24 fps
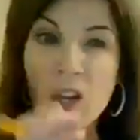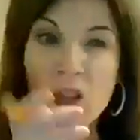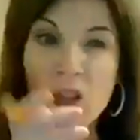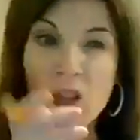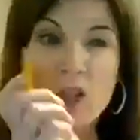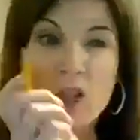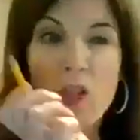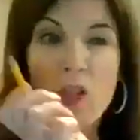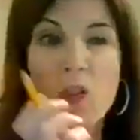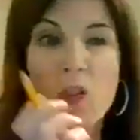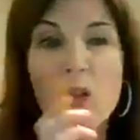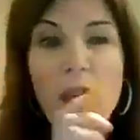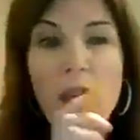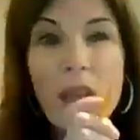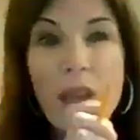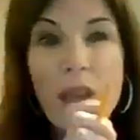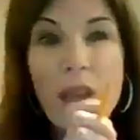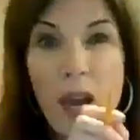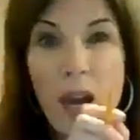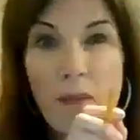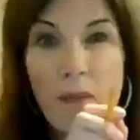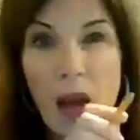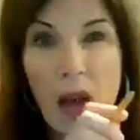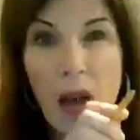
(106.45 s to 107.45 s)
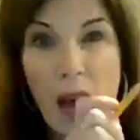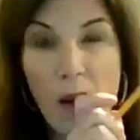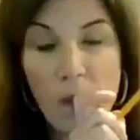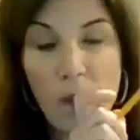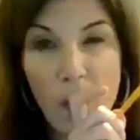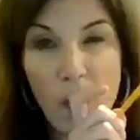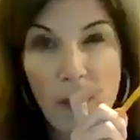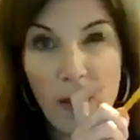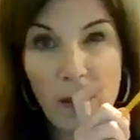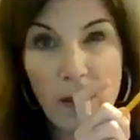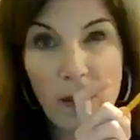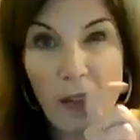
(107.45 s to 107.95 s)
You can come up
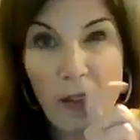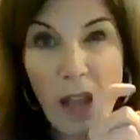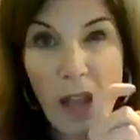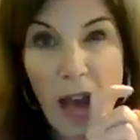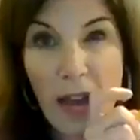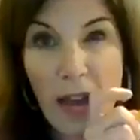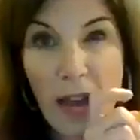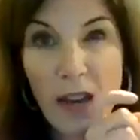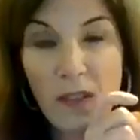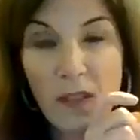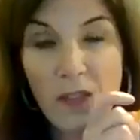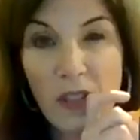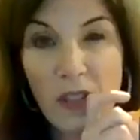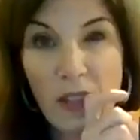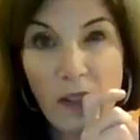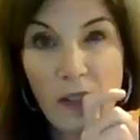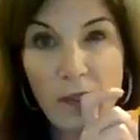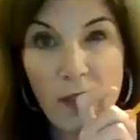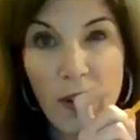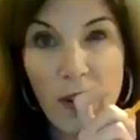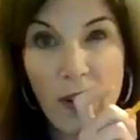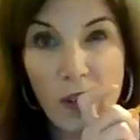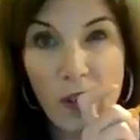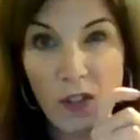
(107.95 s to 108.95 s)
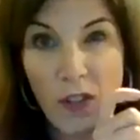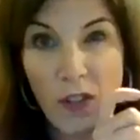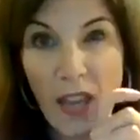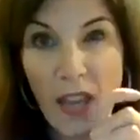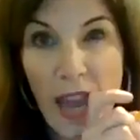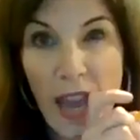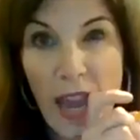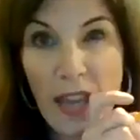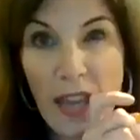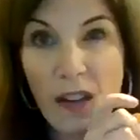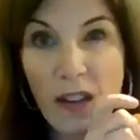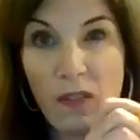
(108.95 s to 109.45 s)
with a lot of different
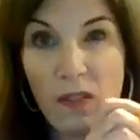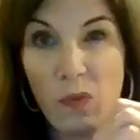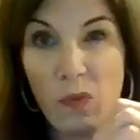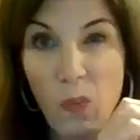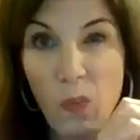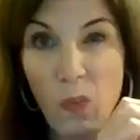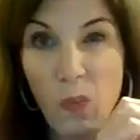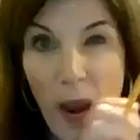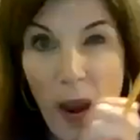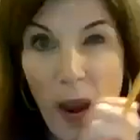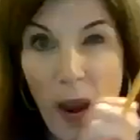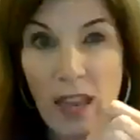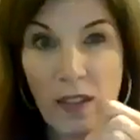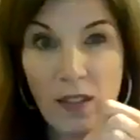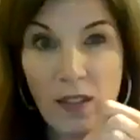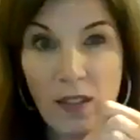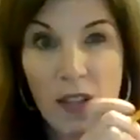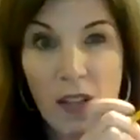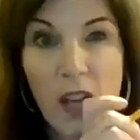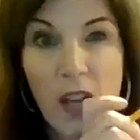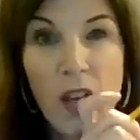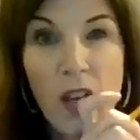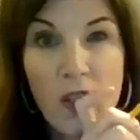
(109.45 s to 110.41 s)
creative ways